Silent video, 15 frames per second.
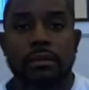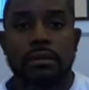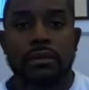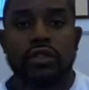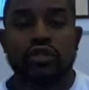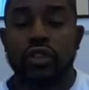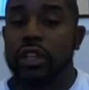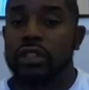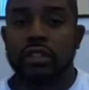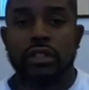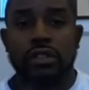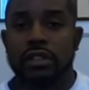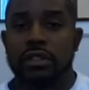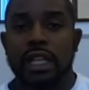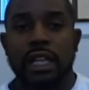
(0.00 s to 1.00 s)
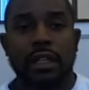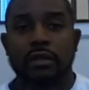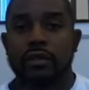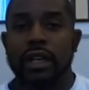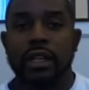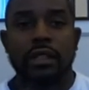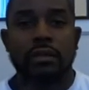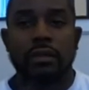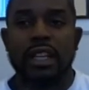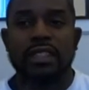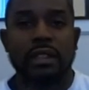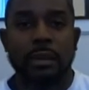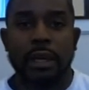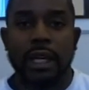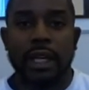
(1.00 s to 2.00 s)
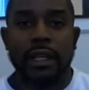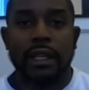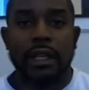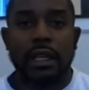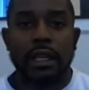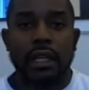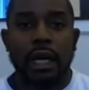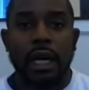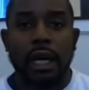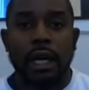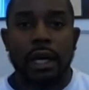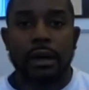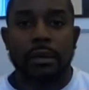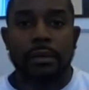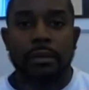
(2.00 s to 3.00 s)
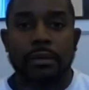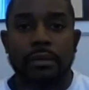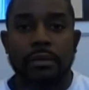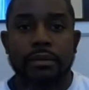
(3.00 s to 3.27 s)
Structured just like a regular resume. Have